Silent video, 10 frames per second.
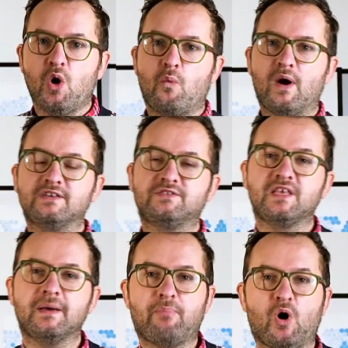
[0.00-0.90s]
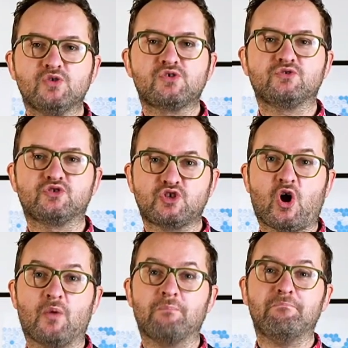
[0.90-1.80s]
where the Apostle
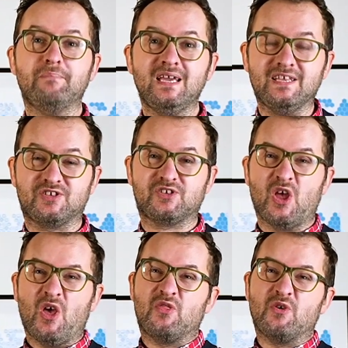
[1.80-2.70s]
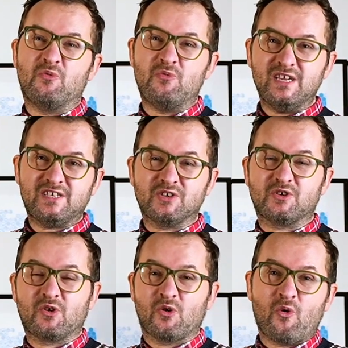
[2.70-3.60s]
John meets the risen,
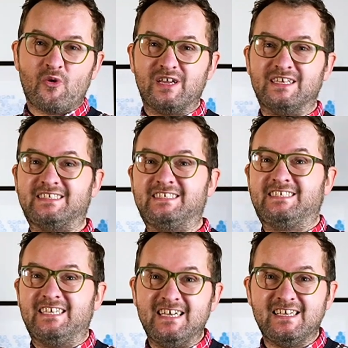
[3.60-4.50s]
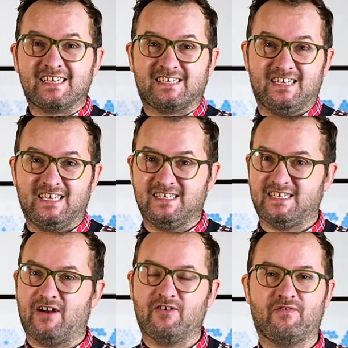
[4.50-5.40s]
glorious Jesus, and he's
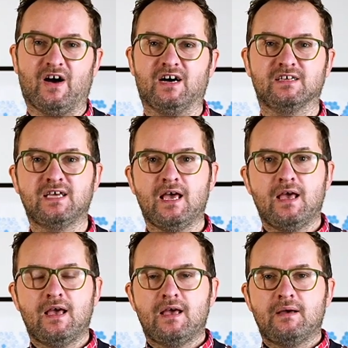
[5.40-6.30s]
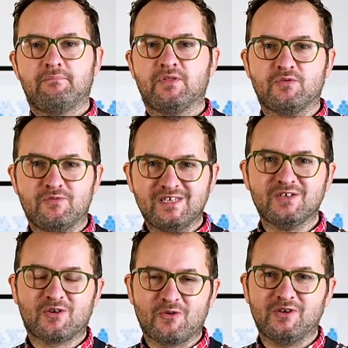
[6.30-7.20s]
terrified. But the
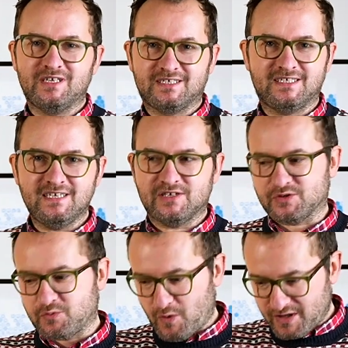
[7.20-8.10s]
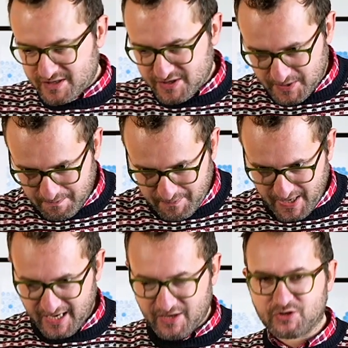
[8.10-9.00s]
risen, glorious Jesus wants to
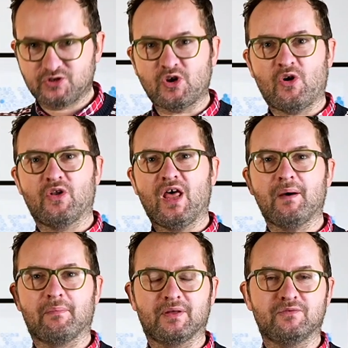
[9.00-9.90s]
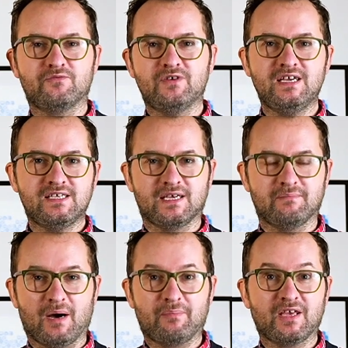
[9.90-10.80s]
pick John up and raise
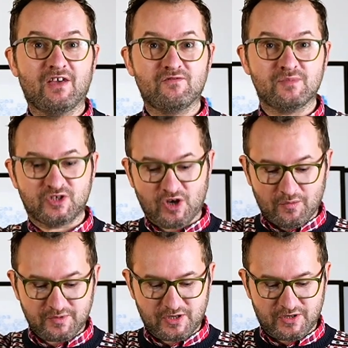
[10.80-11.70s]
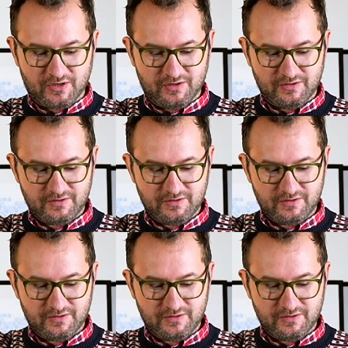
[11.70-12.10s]
him up and give him a job to do.